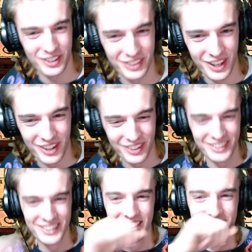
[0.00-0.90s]
no.
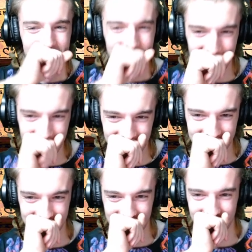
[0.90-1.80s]
Oh
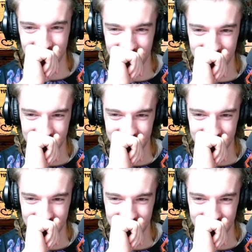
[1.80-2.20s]
no.